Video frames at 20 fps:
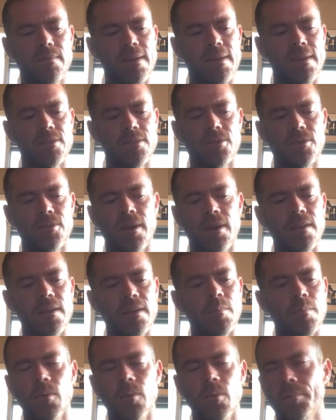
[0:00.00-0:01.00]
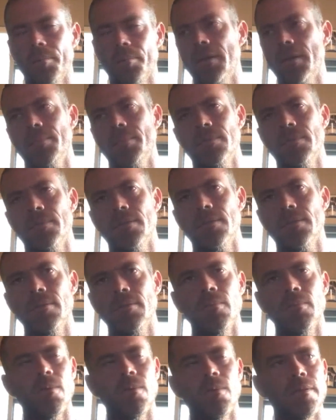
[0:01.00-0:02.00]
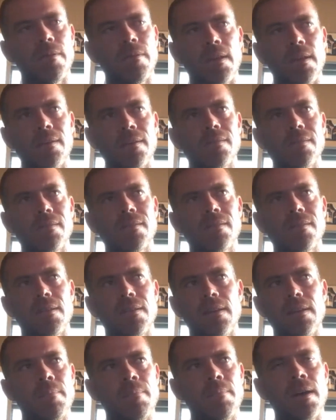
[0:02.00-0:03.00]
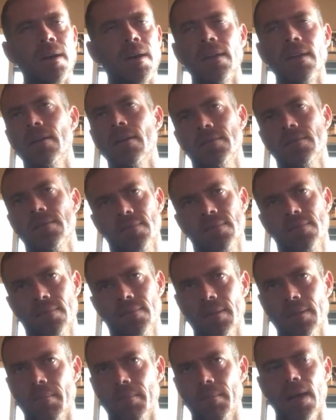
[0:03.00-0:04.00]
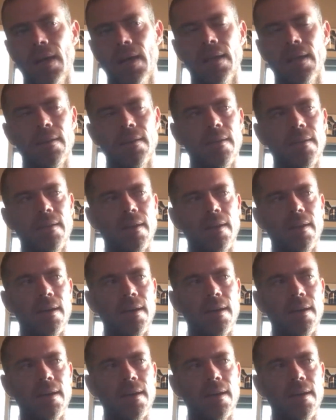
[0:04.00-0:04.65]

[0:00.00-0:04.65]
has trained more people to do more things than anybody else combined.